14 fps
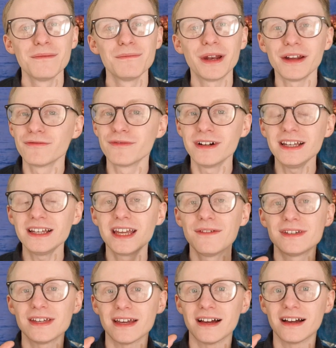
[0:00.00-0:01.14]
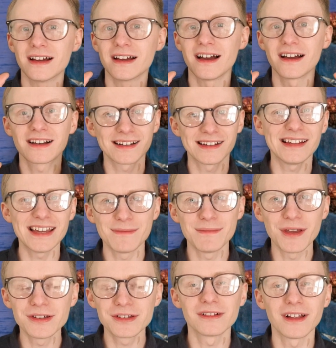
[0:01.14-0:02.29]
but it really gives it a clear
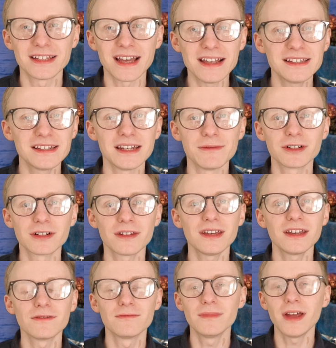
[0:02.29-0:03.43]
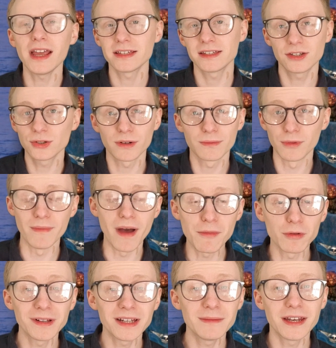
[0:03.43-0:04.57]
musical identity, which I think makes the story more
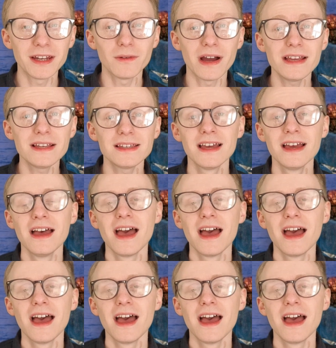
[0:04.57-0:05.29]
memorable in many ways.